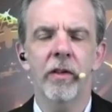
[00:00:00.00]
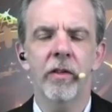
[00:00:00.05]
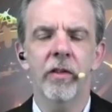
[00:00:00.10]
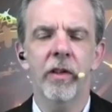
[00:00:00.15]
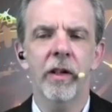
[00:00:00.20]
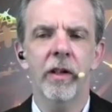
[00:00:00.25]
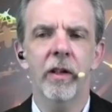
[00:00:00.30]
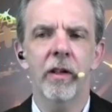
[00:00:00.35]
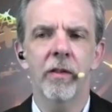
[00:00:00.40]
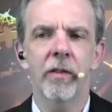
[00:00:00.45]

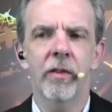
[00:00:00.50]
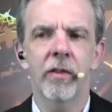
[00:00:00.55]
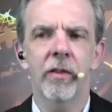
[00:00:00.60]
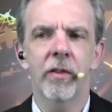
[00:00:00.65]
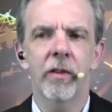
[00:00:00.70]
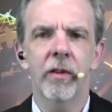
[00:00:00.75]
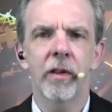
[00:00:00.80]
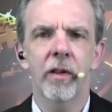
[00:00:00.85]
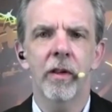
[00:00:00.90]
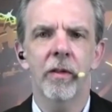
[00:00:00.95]

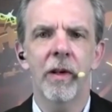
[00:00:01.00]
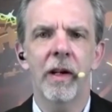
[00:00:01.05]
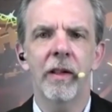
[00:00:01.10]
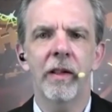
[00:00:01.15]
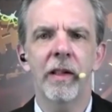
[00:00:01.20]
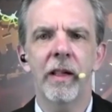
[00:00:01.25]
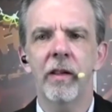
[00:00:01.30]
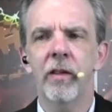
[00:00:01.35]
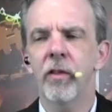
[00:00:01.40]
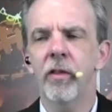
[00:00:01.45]
executives around
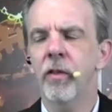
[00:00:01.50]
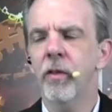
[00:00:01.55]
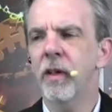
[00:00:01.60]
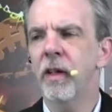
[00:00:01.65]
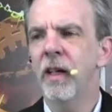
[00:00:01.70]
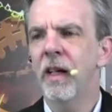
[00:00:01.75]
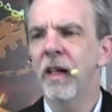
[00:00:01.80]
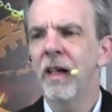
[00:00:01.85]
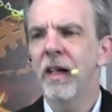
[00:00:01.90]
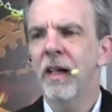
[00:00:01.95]
the
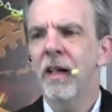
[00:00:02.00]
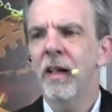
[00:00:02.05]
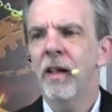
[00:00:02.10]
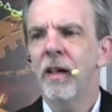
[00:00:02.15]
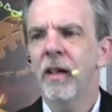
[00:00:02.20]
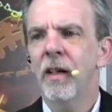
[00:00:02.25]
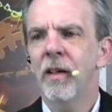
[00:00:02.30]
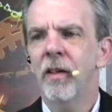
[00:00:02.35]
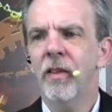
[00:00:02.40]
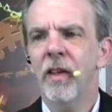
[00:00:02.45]
industry,
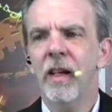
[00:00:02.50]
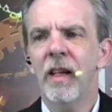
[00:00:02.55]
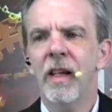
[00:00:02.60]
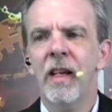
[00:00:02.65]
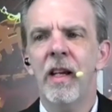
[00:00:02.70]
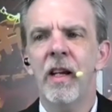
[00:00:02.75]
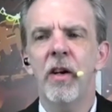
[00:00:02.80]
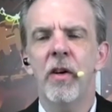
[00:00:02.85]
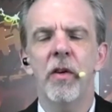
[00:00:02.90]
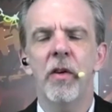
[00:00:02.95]
because I
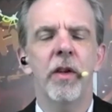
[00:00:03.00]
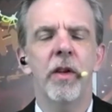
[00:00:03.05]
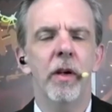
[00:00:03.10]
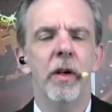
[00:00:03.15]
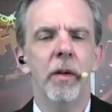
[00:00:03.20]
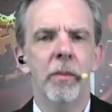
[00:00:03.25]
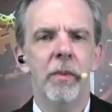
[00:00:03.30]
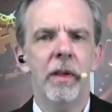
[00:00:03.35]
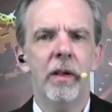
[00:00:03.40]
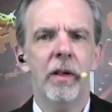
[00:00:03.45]
hear
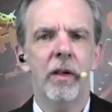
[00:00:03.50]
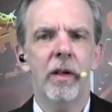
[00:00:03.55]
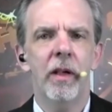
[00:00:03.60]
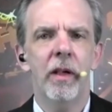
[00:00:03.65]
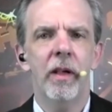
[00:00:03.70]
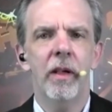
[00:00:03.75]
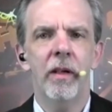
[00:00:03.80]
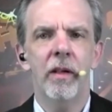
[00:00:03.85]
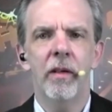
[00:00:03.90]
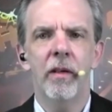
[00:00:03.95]
them
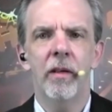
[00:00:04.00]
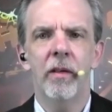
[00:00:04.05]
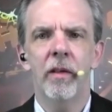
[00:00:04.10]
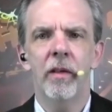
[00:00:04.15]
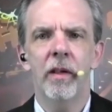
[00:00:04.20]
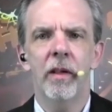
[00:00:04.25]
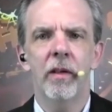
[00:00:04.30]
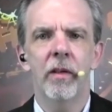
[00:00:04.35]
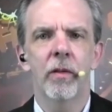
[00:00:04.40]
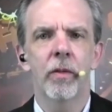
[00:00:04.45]

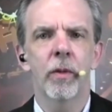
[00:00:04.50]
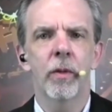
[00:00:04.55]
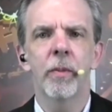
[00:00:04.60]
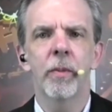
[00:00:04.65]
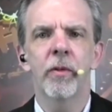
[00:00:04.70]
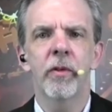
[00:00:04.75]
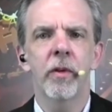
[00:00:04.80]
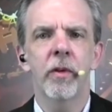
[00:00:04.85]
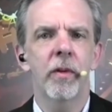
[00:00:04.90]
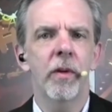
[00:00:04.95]
in
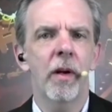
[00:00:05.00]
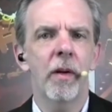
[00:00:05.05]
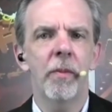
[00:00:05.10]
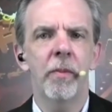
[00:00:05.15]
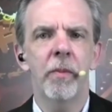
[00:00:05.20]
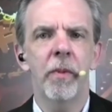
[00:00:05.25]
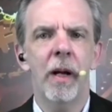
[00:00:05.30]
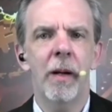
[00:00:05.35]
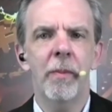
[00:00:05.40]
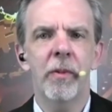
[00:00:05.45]
groups that
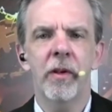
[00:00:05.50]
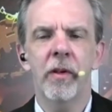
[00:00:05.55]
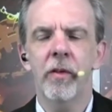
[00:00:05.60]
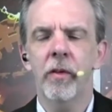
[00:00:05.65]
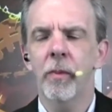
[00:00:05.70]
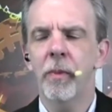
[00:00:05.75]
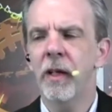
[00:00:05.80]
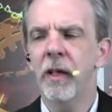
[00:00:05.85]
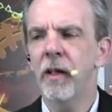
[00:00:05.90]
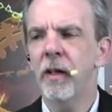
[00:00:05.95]
I
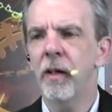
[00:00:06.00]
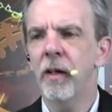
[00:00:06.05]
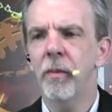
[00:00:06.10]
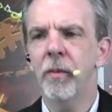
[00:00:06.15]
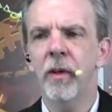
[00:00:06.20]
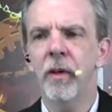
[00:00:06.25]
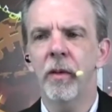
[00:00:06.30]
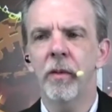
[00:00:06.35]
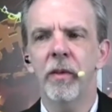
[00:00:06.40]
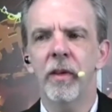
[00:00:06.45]
participate in
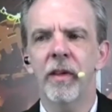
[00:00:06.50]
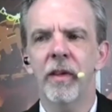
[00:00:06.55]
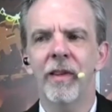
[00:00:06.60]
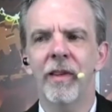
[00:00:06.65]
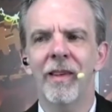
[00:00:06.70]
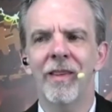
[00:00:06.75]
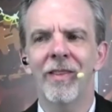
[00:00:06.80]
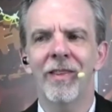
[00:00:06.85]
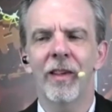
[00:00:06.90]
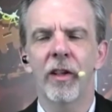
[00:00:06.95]
of
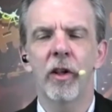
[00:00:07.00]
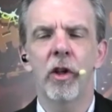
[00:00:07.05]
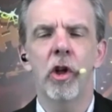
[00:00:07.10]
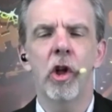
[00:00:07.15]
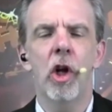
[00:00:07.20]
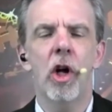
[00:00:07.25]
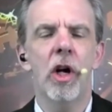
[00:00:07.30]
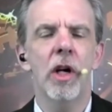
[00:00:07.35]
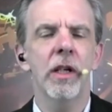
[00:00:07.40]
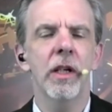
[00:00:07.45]
this
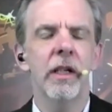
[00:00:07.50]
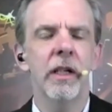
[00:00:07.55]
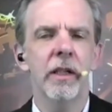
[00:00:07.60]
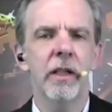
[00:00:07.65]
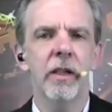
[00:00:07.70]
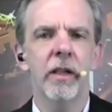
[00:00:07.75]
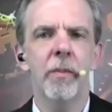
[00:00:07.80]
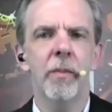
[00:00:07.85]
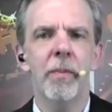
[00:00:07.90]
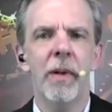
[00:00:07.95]
longing to
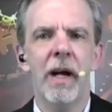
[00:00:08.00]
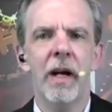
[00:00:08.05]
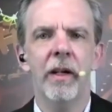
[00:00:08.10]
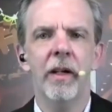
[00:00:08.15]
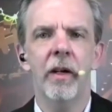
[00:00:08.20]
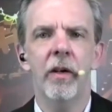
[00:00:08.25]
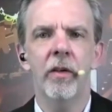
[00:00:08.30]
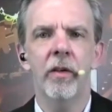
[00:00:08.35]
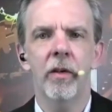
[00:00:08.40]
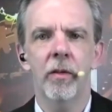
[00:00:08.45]
get back
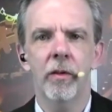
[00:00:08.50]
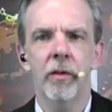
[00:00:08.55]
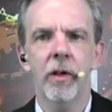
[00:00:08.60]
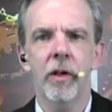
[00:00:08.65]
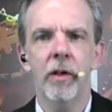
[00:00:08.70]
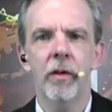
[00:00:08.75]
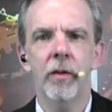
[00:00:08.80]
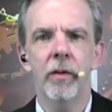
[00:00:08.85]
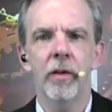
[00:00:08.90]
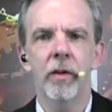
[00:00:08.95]
out on the
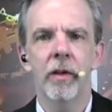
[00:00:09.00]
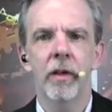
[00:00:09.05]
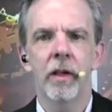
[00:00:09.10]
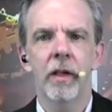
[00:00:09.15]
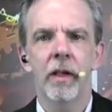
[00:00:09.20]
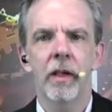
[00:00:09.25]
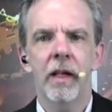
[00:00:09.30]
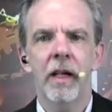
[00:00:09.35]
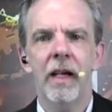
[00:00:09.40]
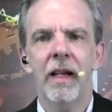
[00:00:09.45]
road,
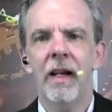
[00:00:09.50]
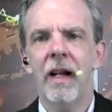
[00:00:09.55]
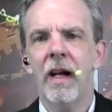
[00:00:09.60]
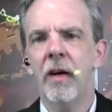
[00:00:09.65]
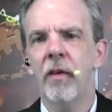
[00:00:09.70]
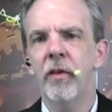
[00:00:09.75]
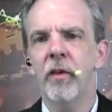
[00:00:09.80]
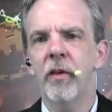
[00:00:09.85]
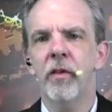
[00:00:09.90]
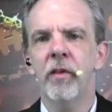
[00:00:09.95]
and how
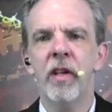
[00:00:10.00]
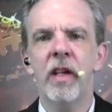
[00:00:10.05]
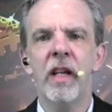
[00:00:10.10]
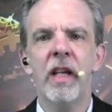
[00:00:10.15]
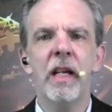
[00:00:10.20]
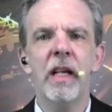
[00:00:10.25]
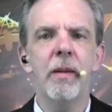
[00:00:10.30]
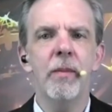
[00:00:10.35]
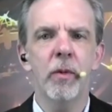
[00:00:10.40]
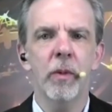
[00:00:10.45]
their
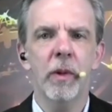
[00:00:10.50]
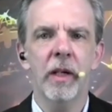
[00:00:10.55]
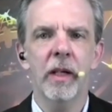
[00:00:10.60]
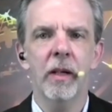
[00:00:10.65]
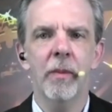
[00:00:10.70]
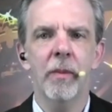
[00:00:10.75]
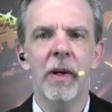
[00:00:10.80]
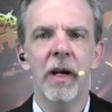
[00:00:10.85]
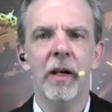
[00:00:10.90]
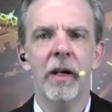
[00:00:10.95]
teams want to
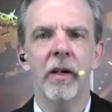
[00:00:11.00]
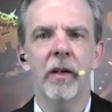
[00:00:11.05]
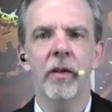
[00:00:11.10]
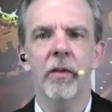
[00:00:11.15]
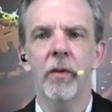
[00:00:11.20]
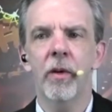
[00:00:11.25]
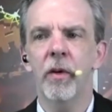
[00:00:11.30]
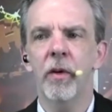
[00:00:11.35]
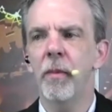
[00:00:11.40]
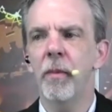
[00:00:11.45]
get back on the
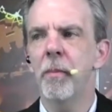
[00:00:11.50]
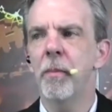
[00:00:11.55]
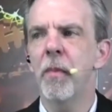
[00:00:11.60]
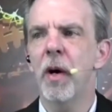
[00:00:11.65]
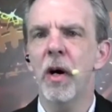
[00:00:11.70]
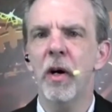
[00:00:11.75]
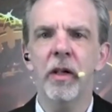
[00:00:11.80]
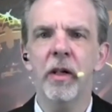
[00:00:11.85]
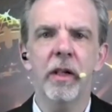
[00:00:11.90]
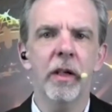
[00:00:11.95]
road. The
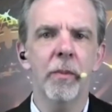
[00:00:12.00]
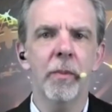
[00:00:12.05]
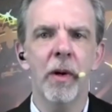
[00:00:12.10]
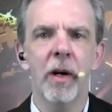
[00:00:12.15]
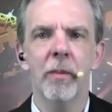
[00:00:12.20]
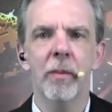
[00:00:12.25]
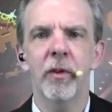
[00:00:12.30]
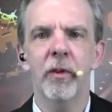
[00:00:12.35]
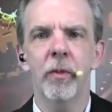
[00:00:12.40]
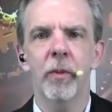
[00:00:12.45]
marketing
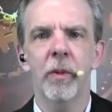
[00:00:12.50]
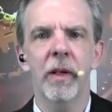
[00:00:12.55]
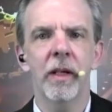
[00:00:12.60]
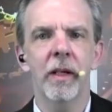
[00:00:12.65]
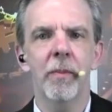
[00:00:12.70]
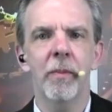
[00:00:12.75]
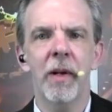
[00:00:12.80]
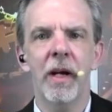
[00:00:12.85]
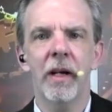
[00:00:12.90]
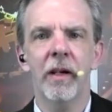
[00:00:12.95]
departments want to
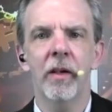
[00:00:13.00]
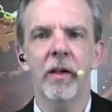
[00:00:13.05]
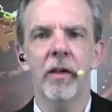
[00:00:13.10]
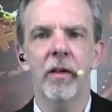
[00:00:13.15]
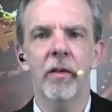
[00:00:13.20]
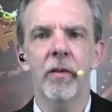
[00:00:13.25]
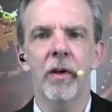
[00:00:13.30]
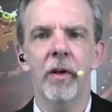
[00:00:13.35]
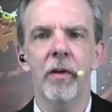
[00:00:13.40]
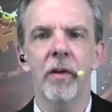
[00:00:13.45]
get back on the
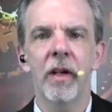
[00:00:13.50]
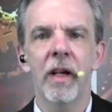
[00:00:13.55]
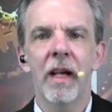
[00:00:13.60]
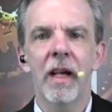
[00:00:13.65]
road.